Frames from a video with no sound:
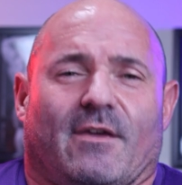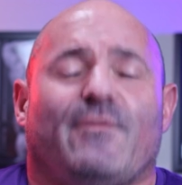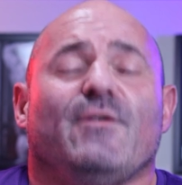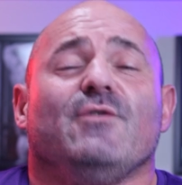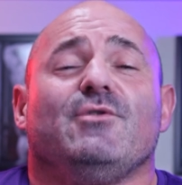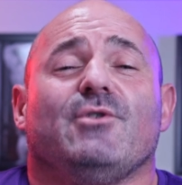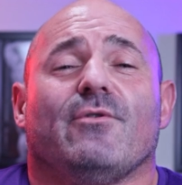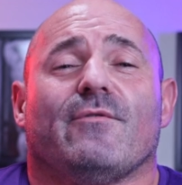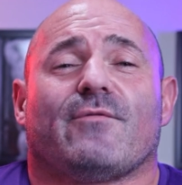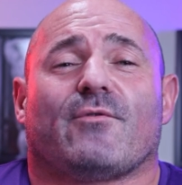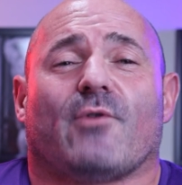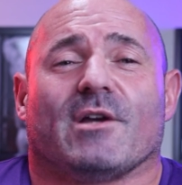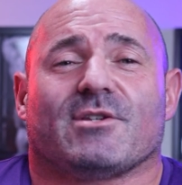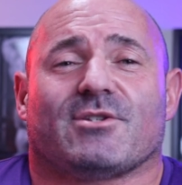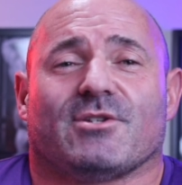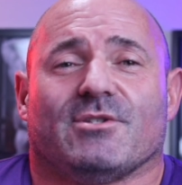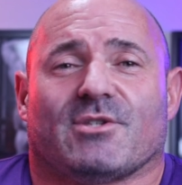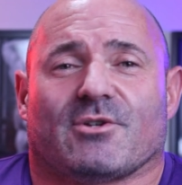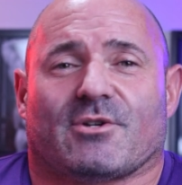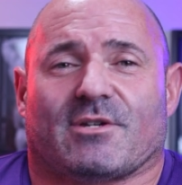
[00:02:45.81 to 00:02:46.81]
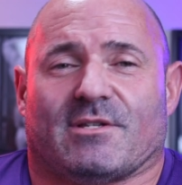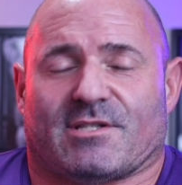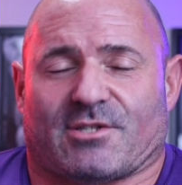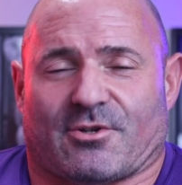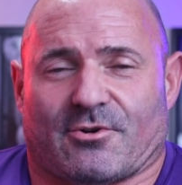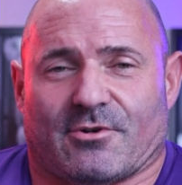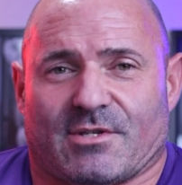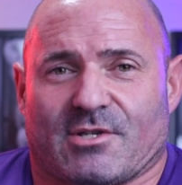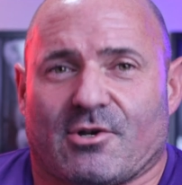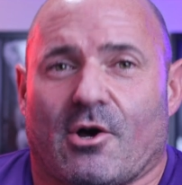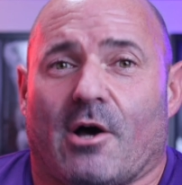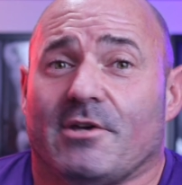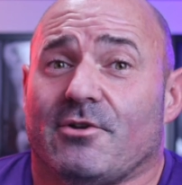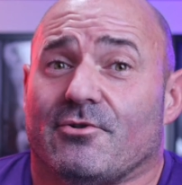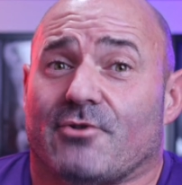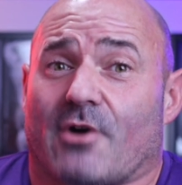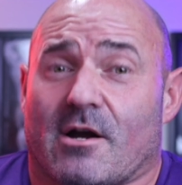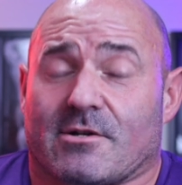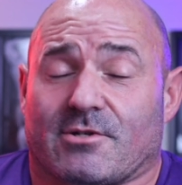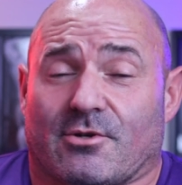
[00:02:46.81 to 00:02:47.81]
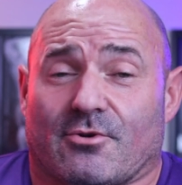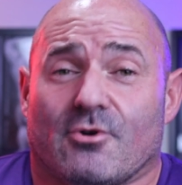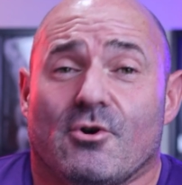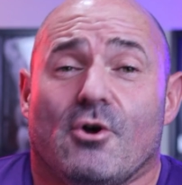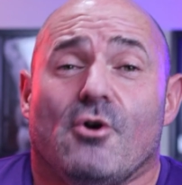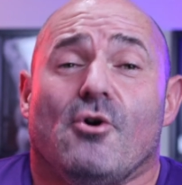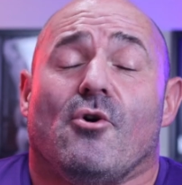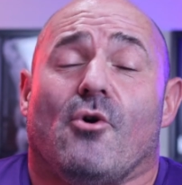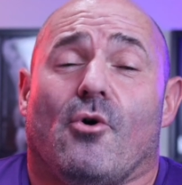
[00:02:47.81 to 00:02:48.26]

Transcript: If you do have questions or concerns, call your doctor